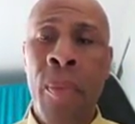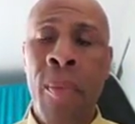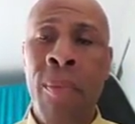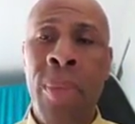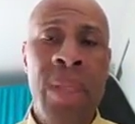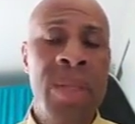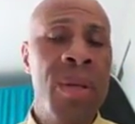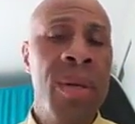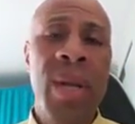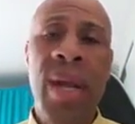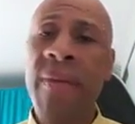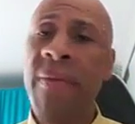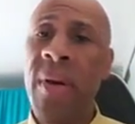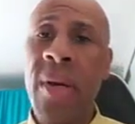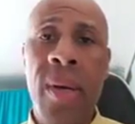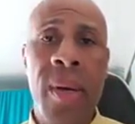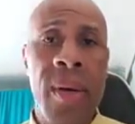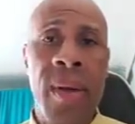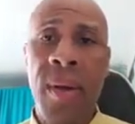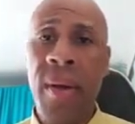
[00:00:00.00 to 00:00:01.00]
But you never
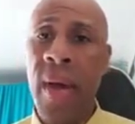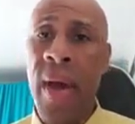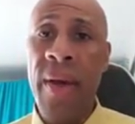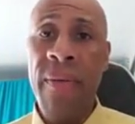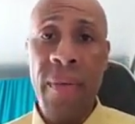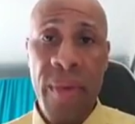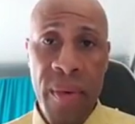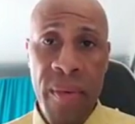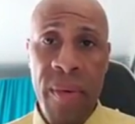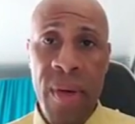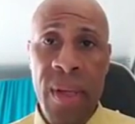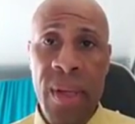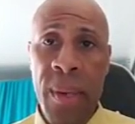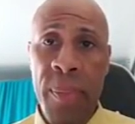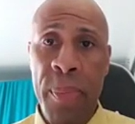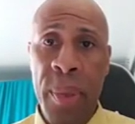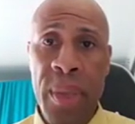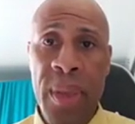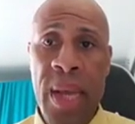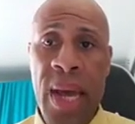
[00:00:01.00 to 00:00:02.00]
could ever really
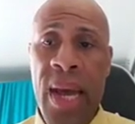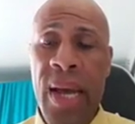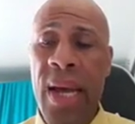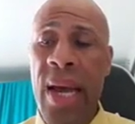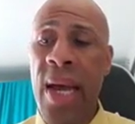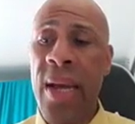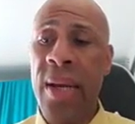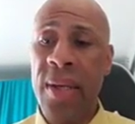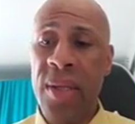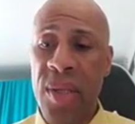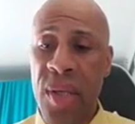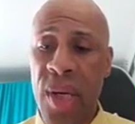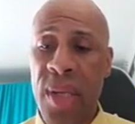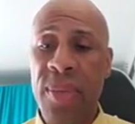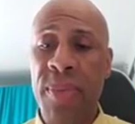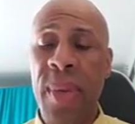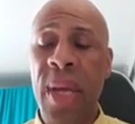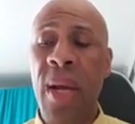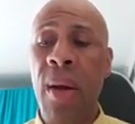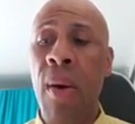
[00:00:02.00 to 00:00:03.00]
put that kind of
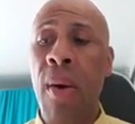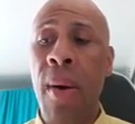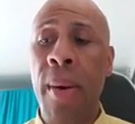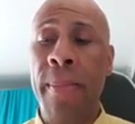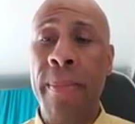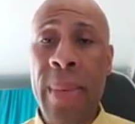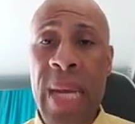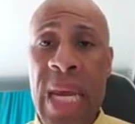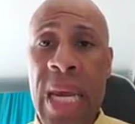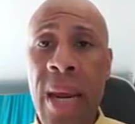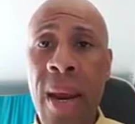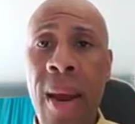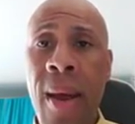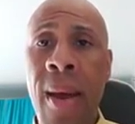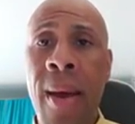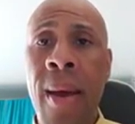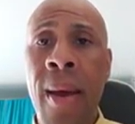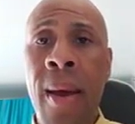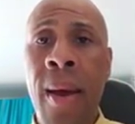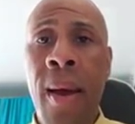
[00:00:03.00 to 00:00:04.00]
judgment on me
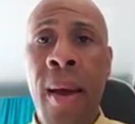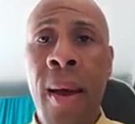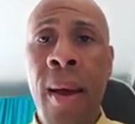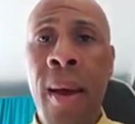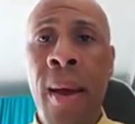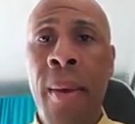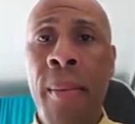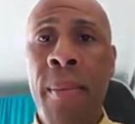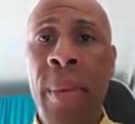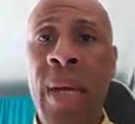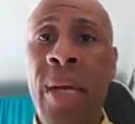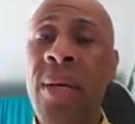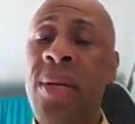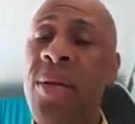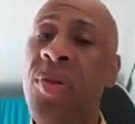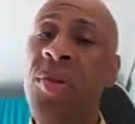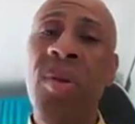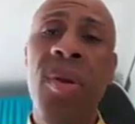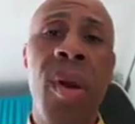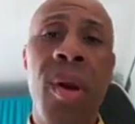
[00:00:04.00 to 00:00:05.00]

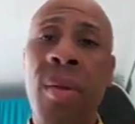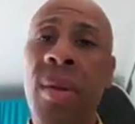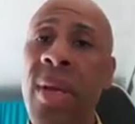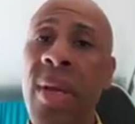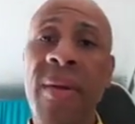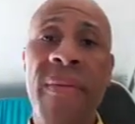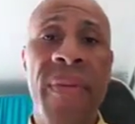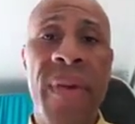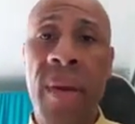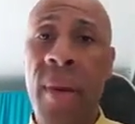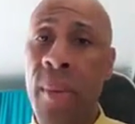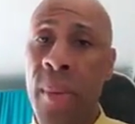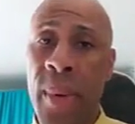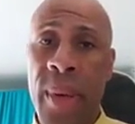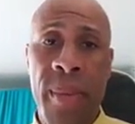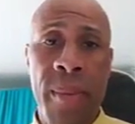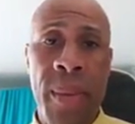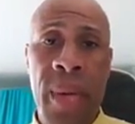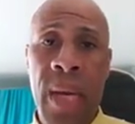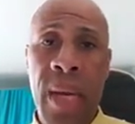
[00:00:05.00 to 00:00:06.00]
because you don't live here
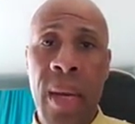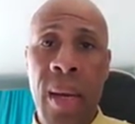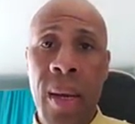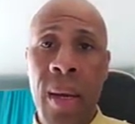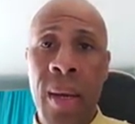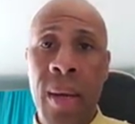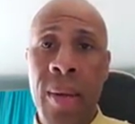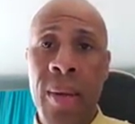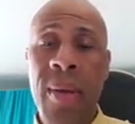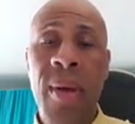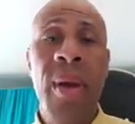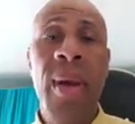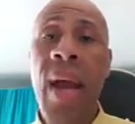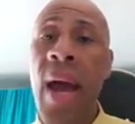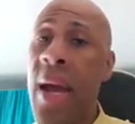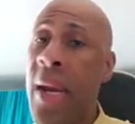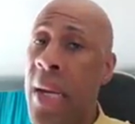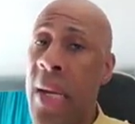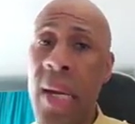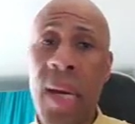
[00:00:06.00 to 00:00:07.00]
with me. You're
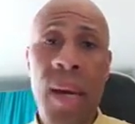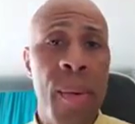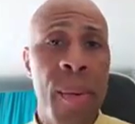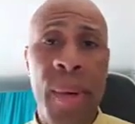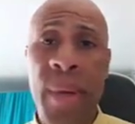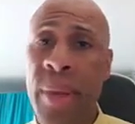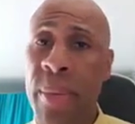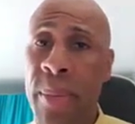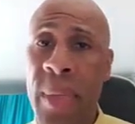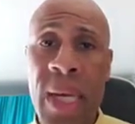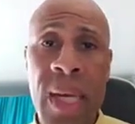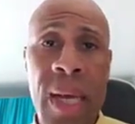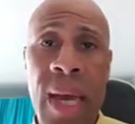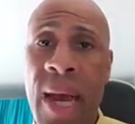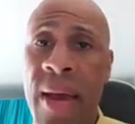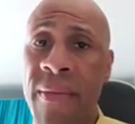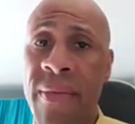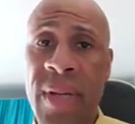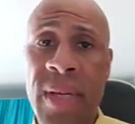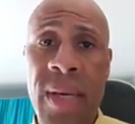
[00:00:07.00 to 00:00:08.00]
not here with me
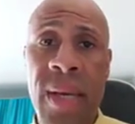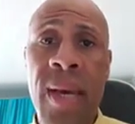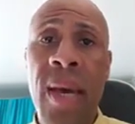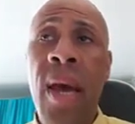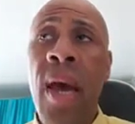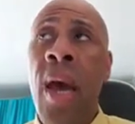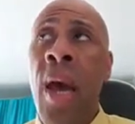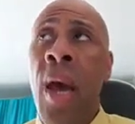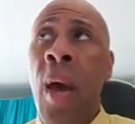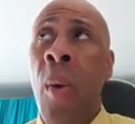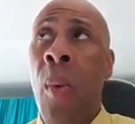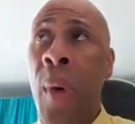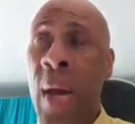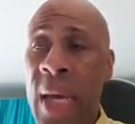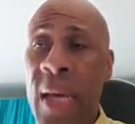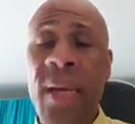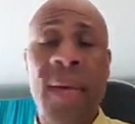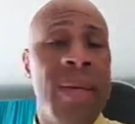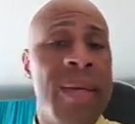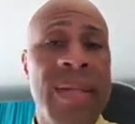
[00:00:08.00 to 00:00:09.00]
every
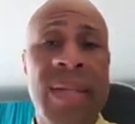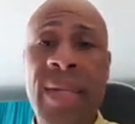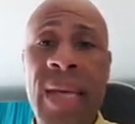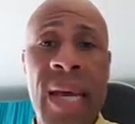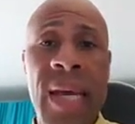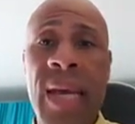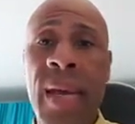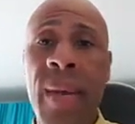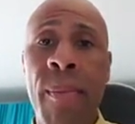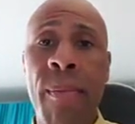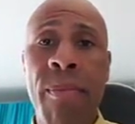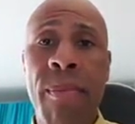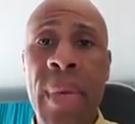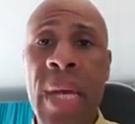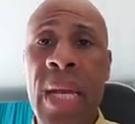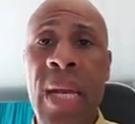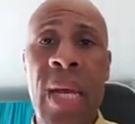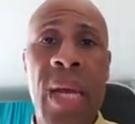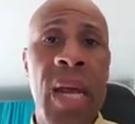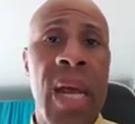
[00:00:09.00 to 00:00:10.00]
waking second,
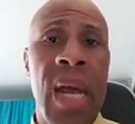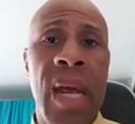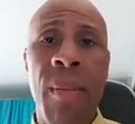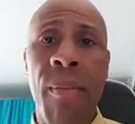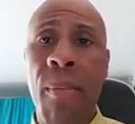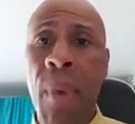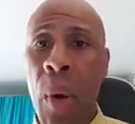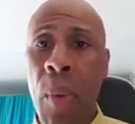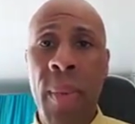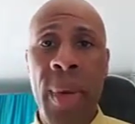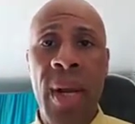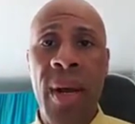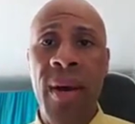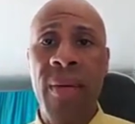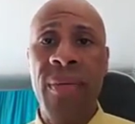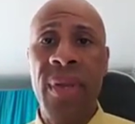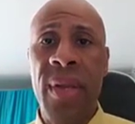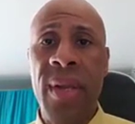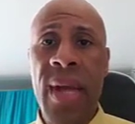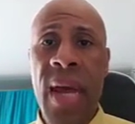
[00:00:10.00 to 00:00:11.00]
minute, and moment
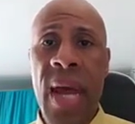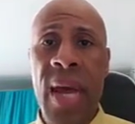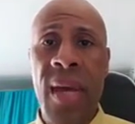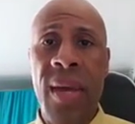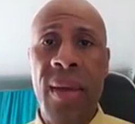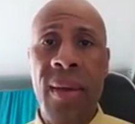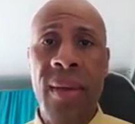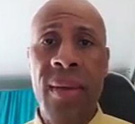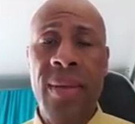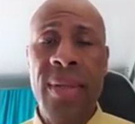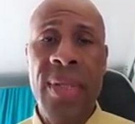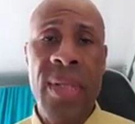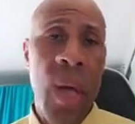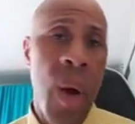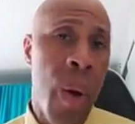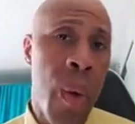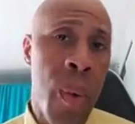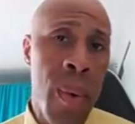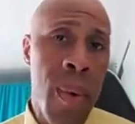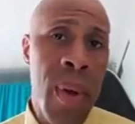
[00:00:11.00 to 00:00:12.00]
of the day.
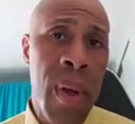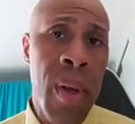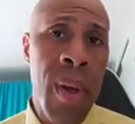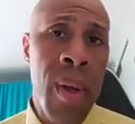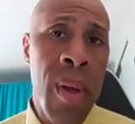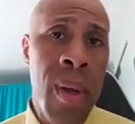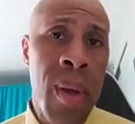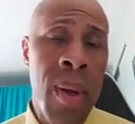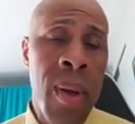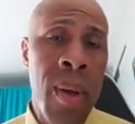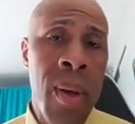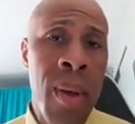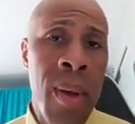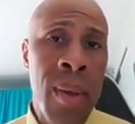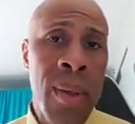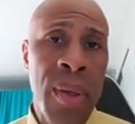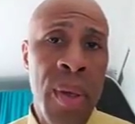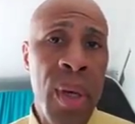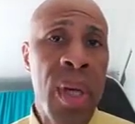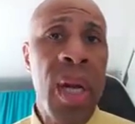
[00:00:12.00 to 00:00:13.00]
So
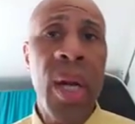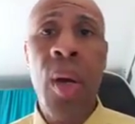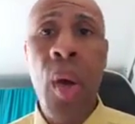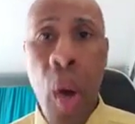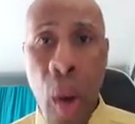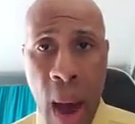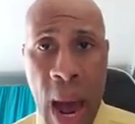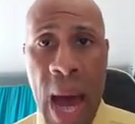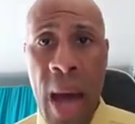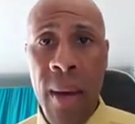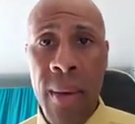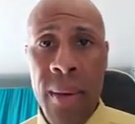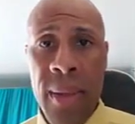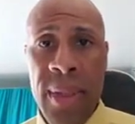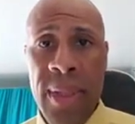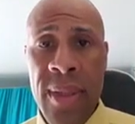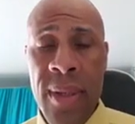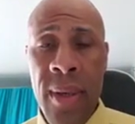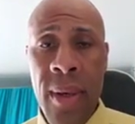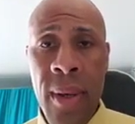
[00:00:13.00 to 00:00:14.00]
you're going to go
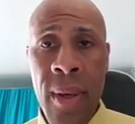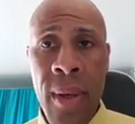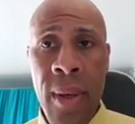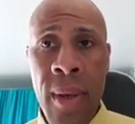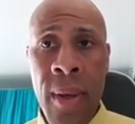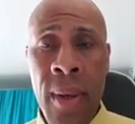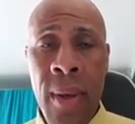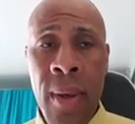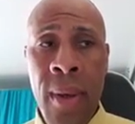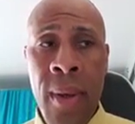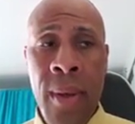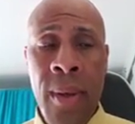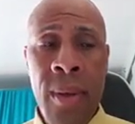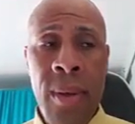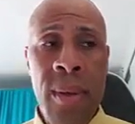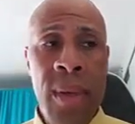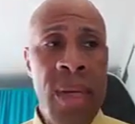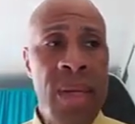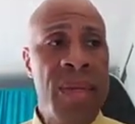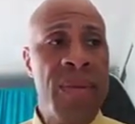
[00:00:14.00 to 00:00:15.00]
out.
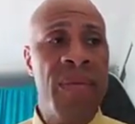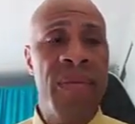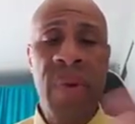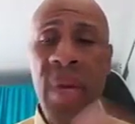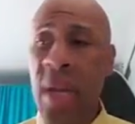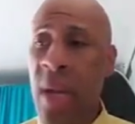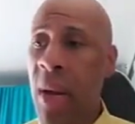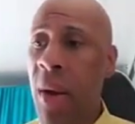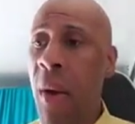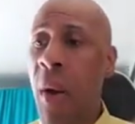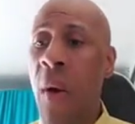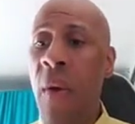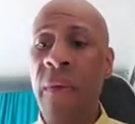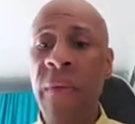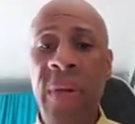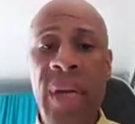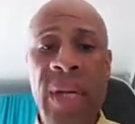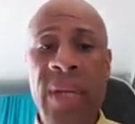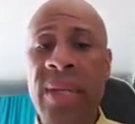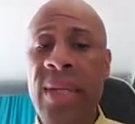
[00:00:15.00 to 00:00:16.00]
This video
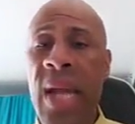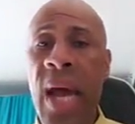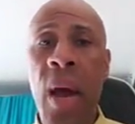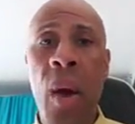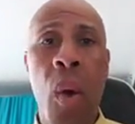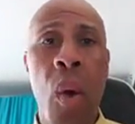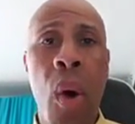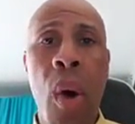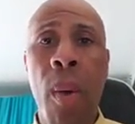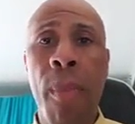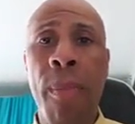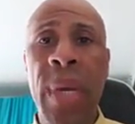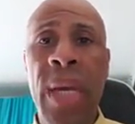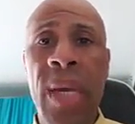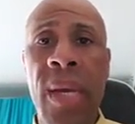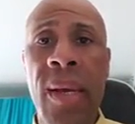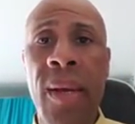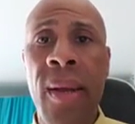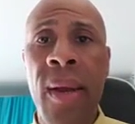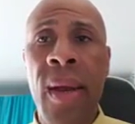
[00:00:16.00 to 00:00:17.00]
hopefully is not all
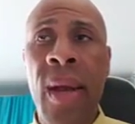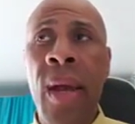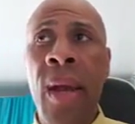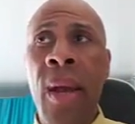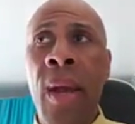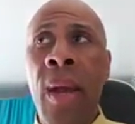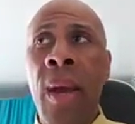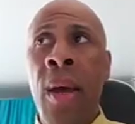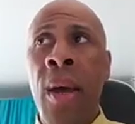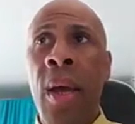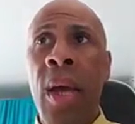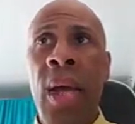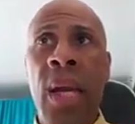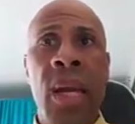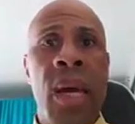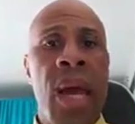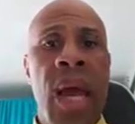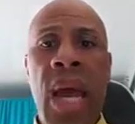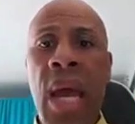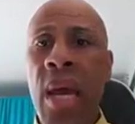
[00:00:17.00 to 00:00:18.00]
being in
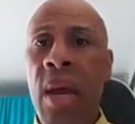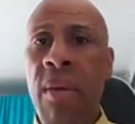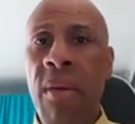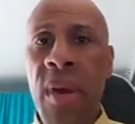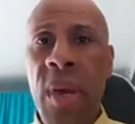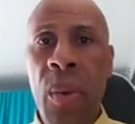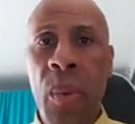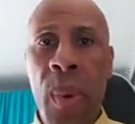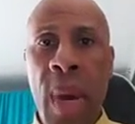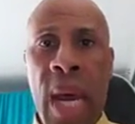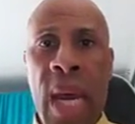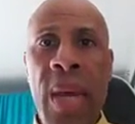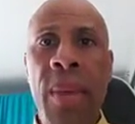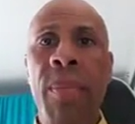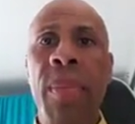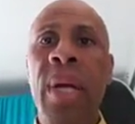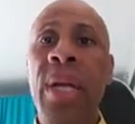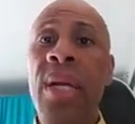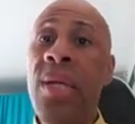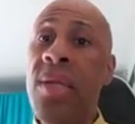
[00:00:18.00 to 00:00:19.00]
an angry way,
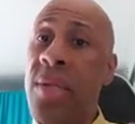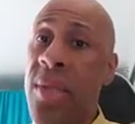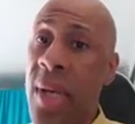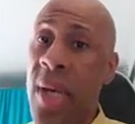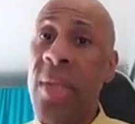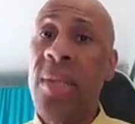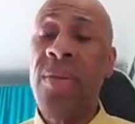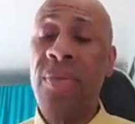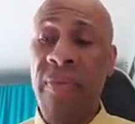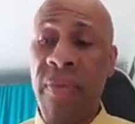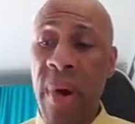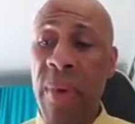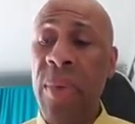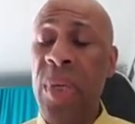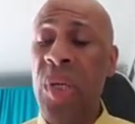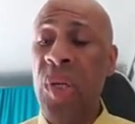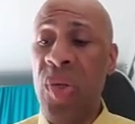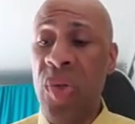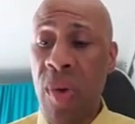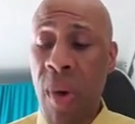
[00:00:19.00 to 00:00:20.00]
but it's very
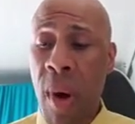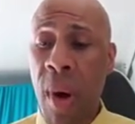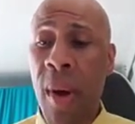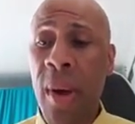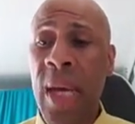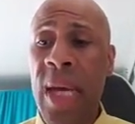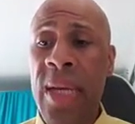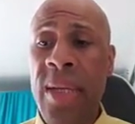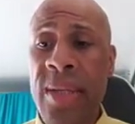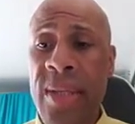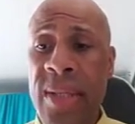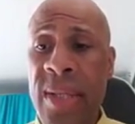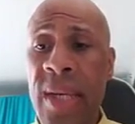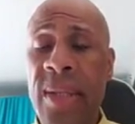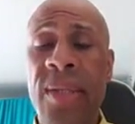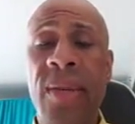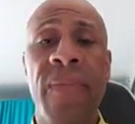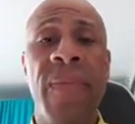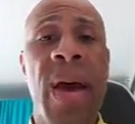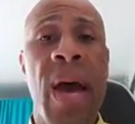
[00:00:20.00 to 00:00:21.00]
strong in the
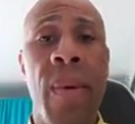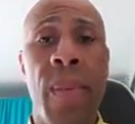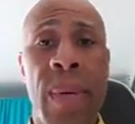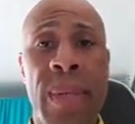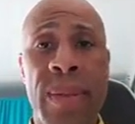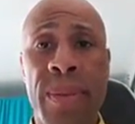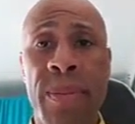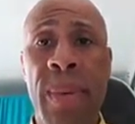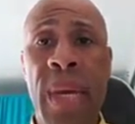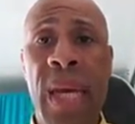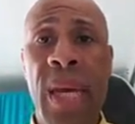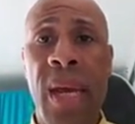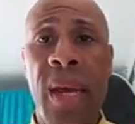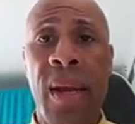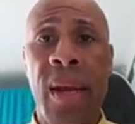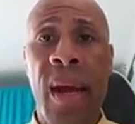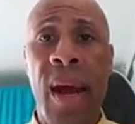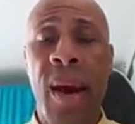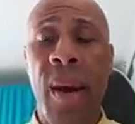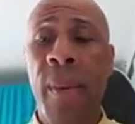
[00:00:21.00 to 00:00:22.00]
sense of how I'm
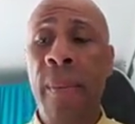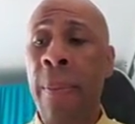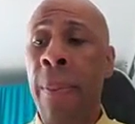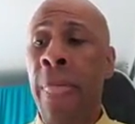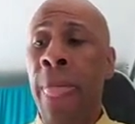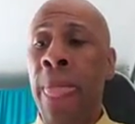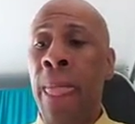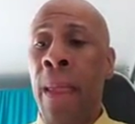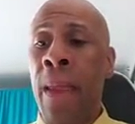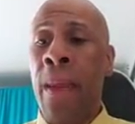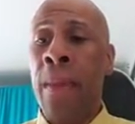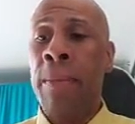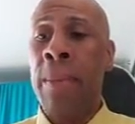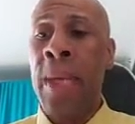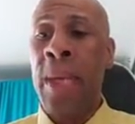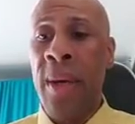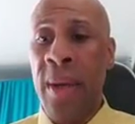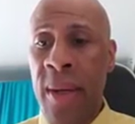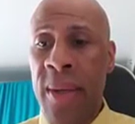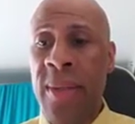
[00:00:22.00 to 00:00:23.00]
speaking now,
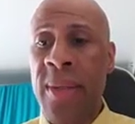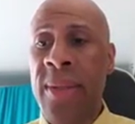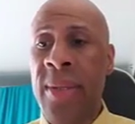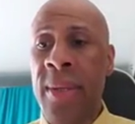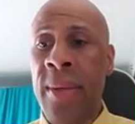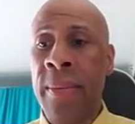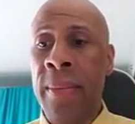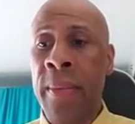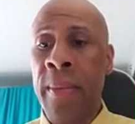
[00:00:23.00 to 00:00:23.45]
because